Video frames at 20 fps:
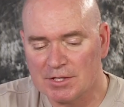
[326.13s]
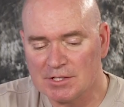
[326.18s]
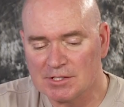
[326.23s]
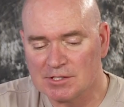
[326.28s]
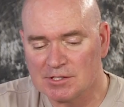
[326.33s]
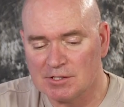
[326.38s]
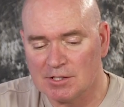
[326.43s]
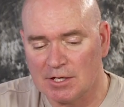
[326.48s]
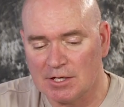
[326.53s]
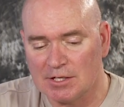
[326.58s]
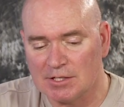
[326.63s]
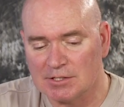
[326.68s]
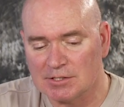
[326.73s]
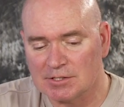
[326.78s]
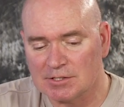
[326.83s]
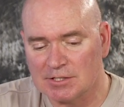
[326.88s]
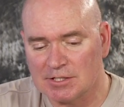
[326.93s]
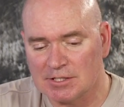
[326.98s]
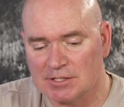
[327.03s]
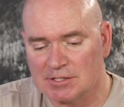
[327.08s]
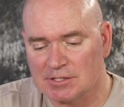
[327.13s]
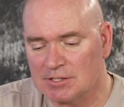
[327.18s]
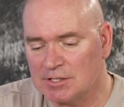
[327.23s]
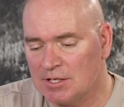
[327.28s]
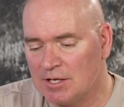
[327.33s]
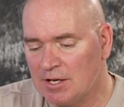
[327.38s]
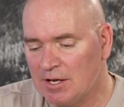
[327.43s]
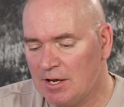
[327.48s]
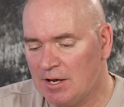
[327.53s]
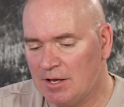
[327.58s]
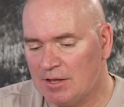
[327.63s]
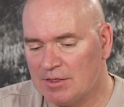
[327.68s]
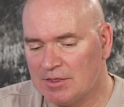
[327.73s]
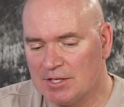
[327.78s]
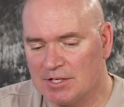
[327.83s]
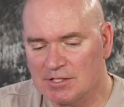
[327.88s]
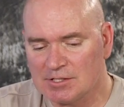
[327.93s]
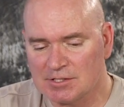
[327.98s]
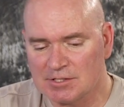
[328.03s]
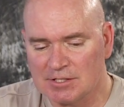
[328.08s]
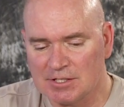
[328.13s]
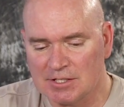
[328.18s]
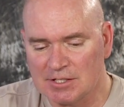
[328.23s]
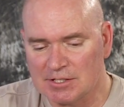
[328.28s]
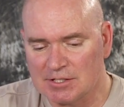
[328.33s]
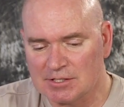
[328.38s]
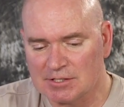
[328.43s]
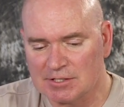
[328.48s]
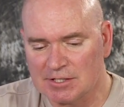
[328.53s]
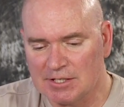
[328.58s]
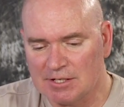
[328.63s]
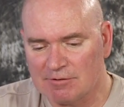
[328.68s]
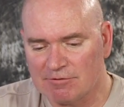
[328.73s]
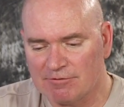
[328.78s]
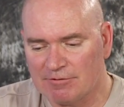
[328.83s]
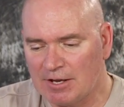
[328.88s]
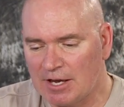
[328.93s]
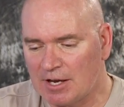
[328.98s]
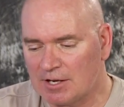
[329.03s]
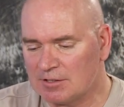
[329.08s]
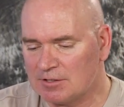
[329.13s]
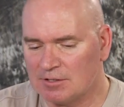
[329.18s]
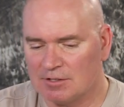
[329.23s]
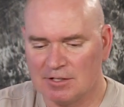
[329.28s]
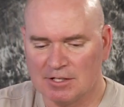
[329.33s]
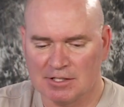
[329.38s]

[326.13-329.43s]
this does is, this is in effect,